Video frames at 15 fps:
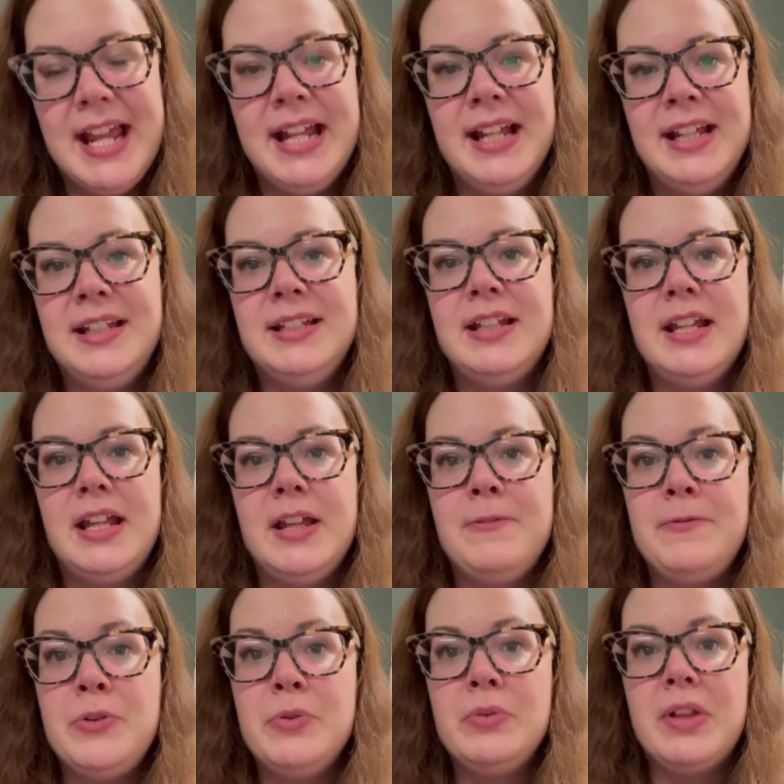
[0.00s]
And
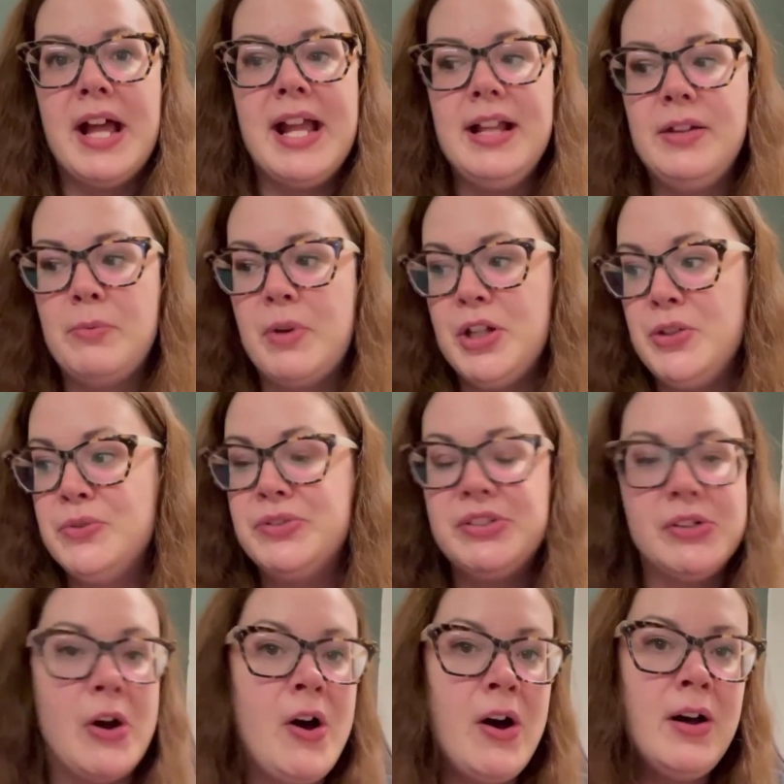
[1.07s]
if you like what you
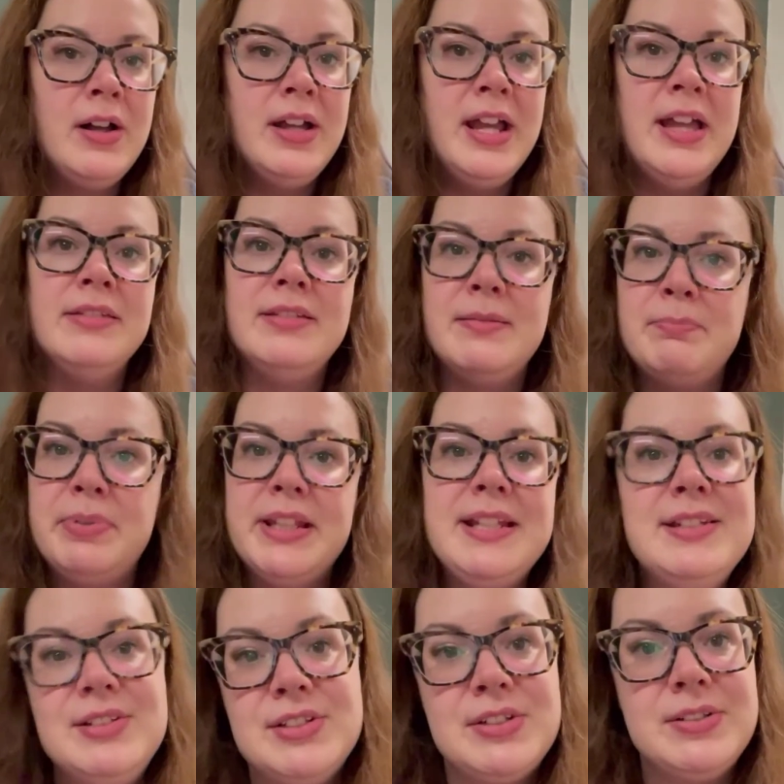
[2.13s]
saw, then
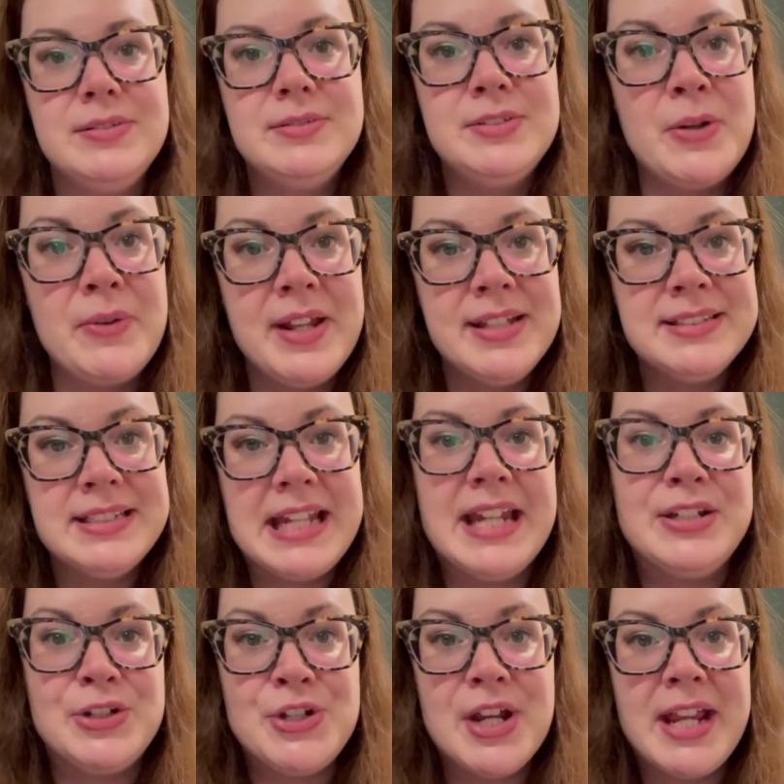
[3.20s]
please don't
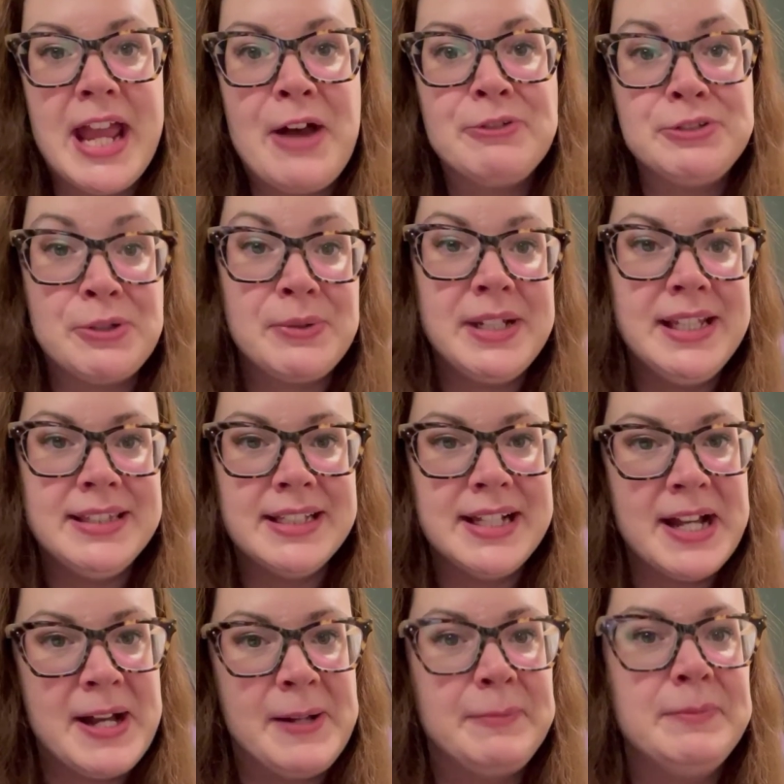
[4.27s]
hesitate to check out Don't Eat the
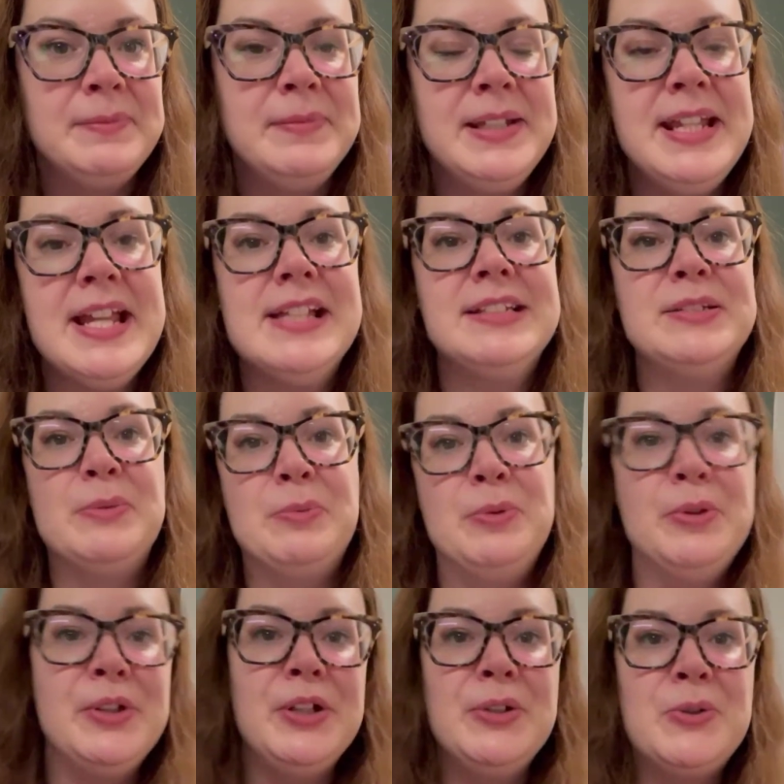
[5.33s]
Gum. He has some
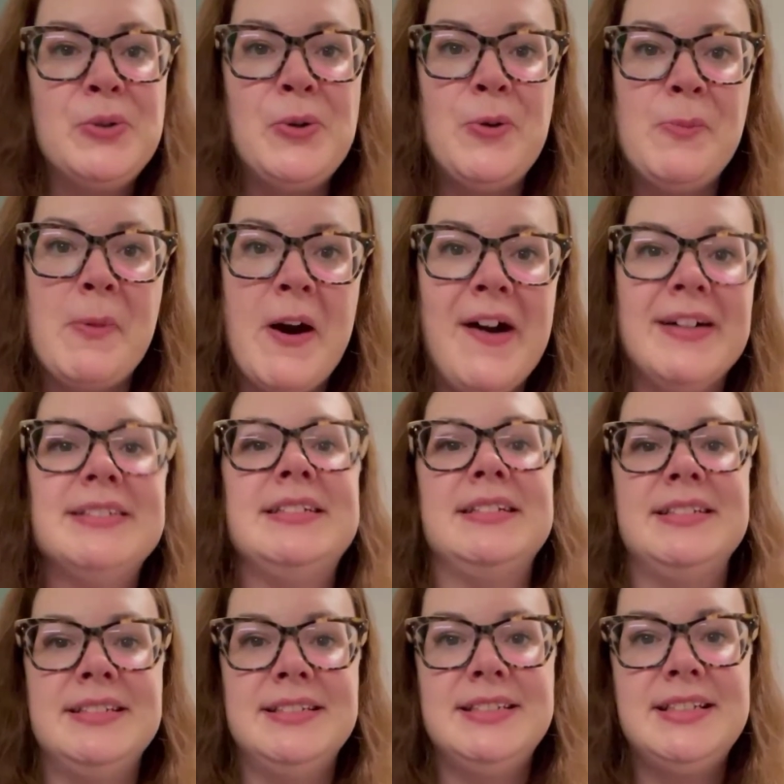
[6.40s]
really cool
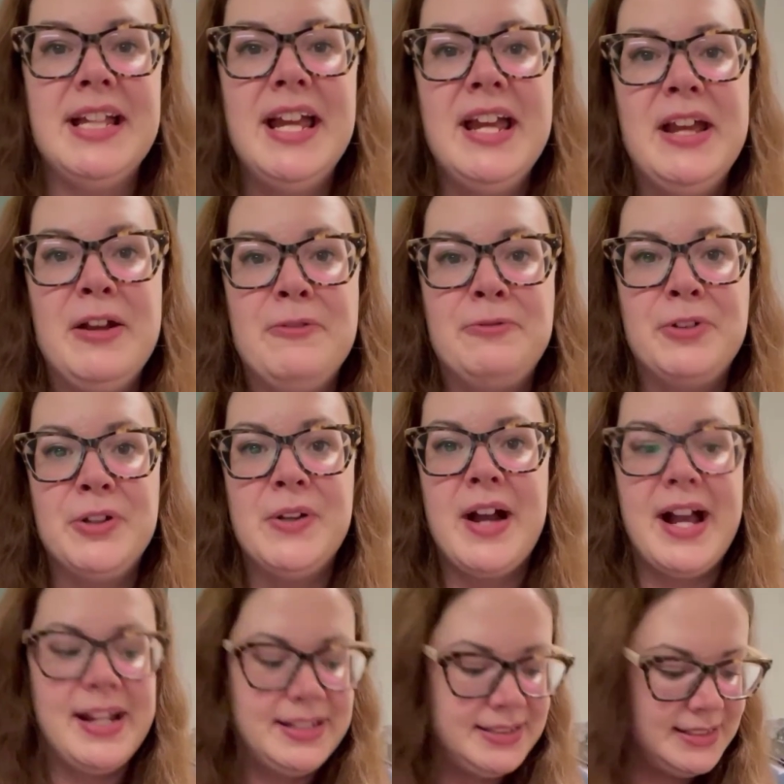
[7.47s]
boxes for you
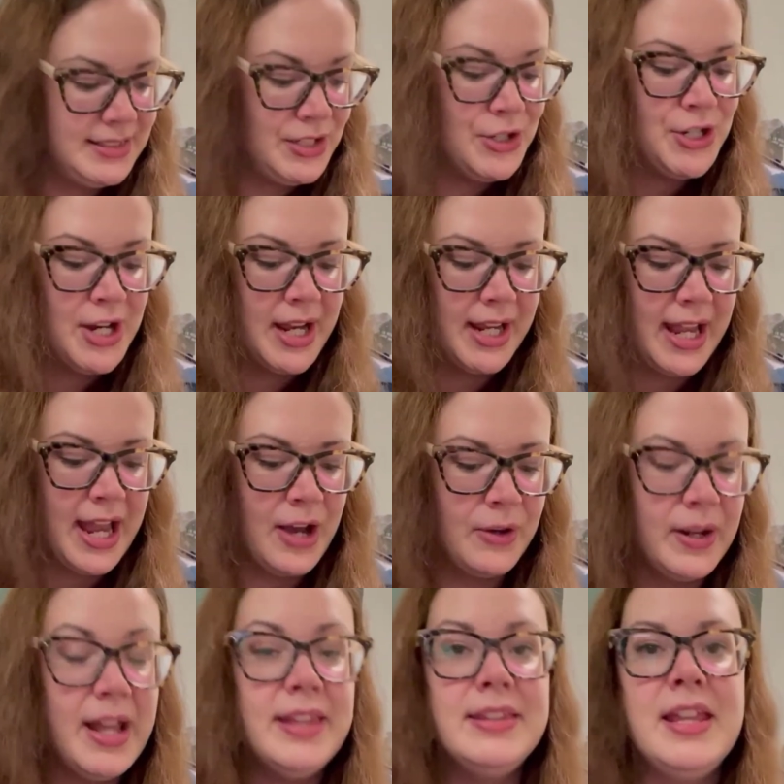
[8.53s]
guys to check
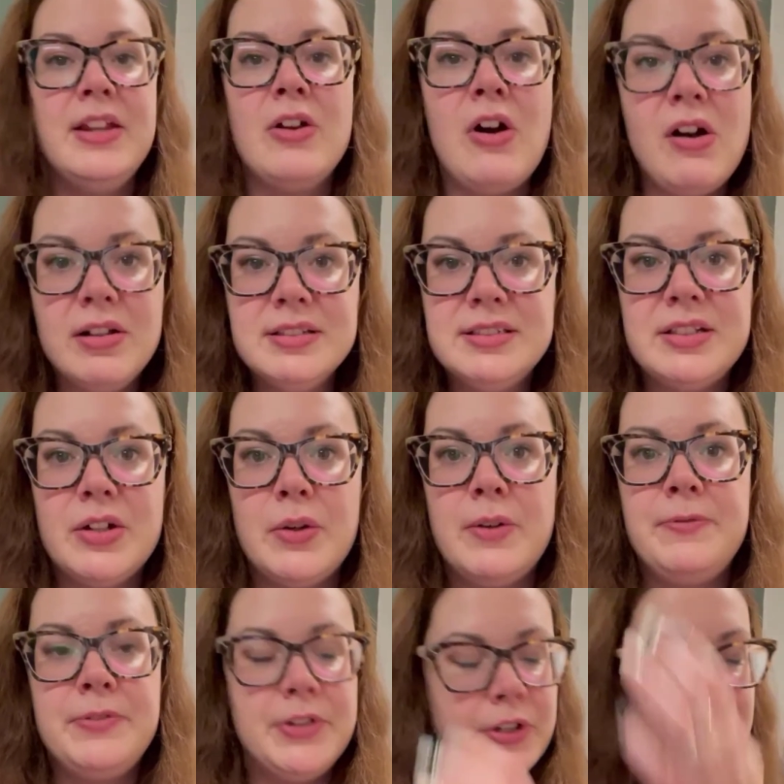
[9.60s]
out. And then also,
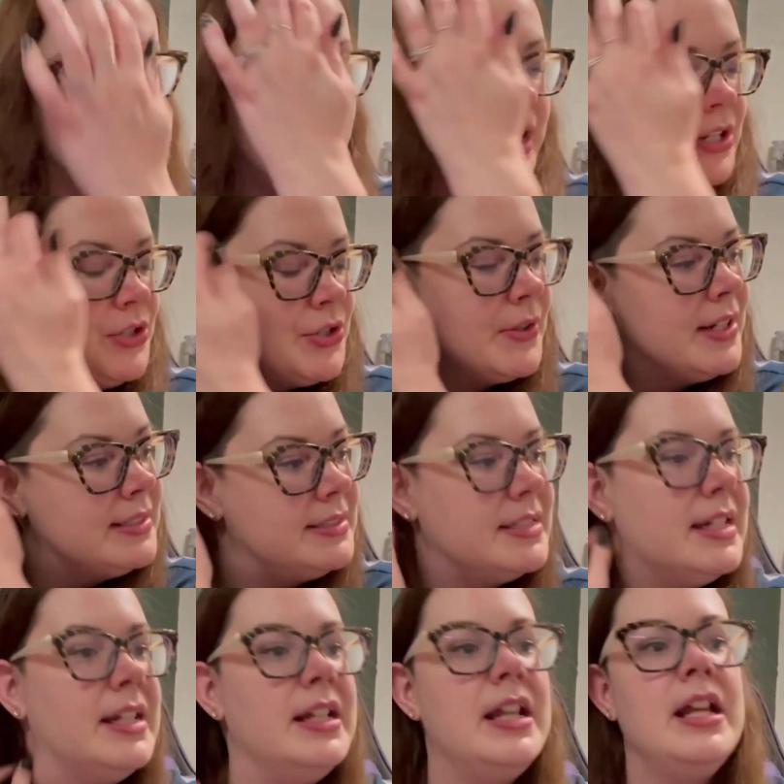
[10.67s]
if you're
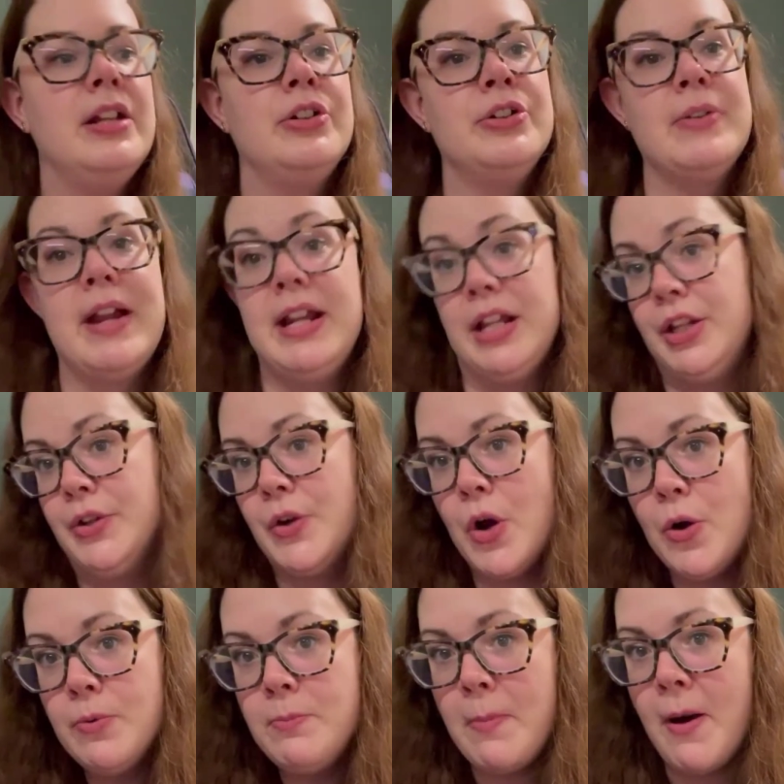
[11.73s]
interested in creating your
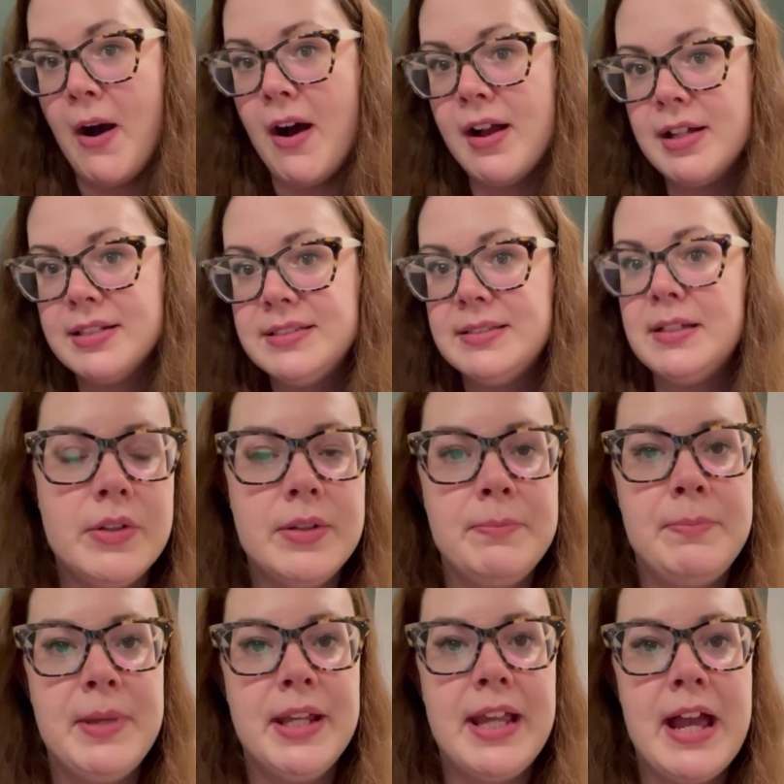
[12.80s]
own box, you
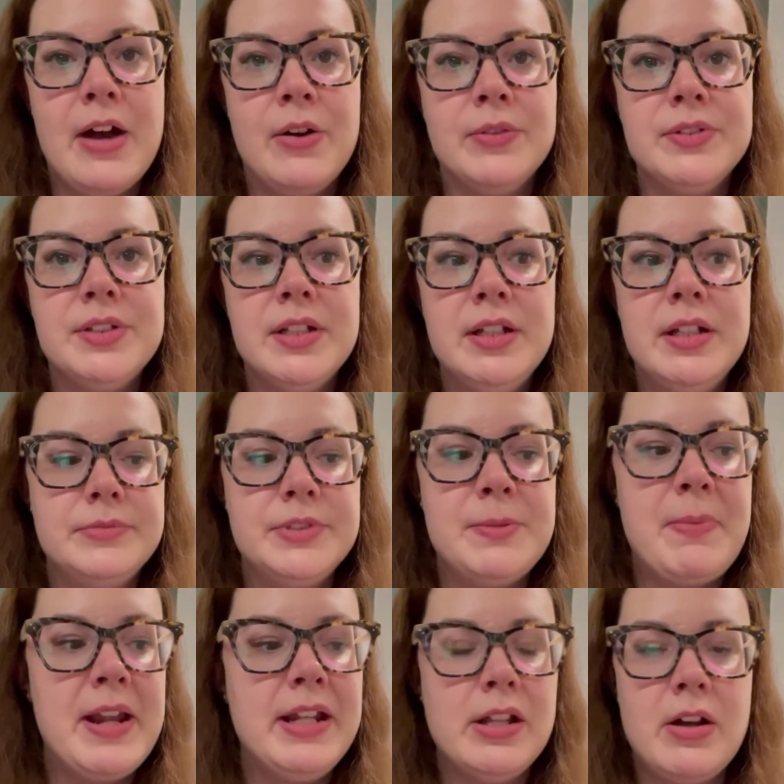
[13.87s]
can pick out,
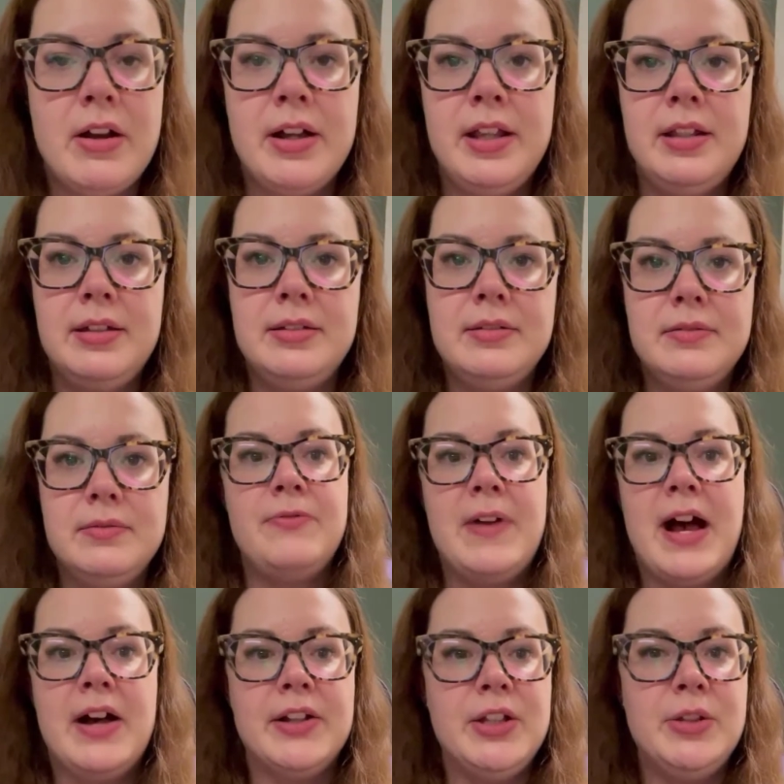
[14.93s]
depending on
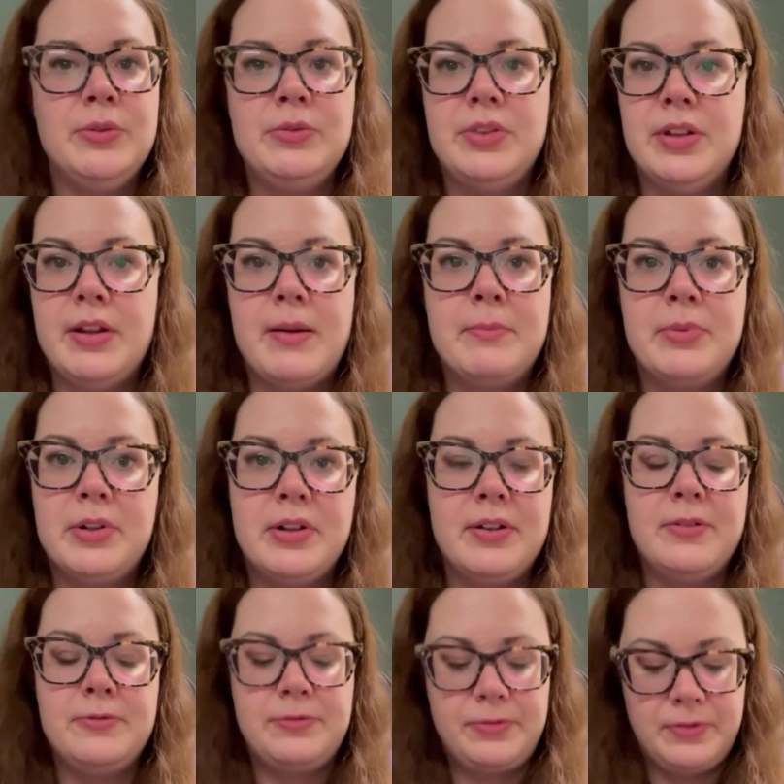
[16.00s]
value, the number
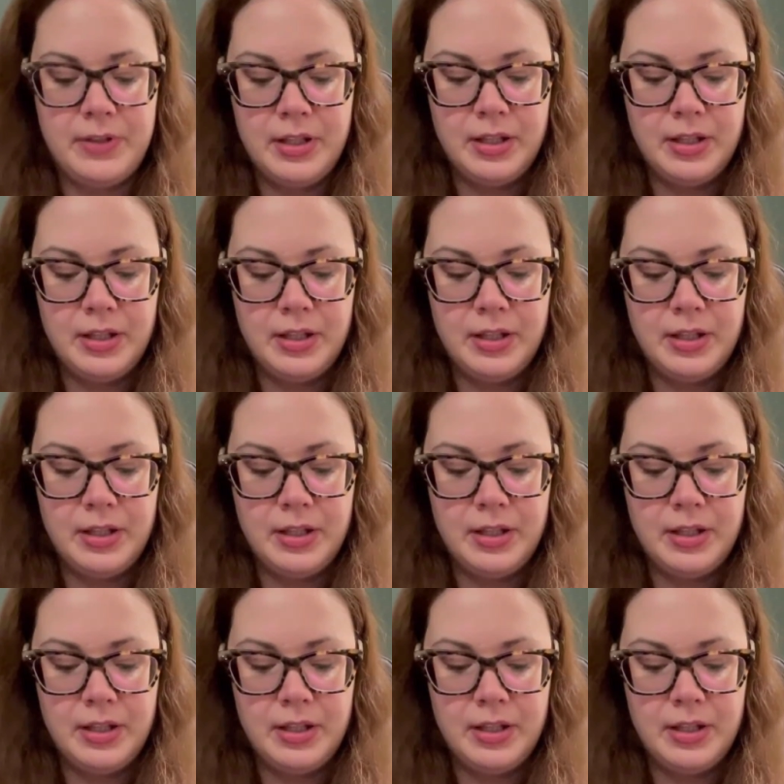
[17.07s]
of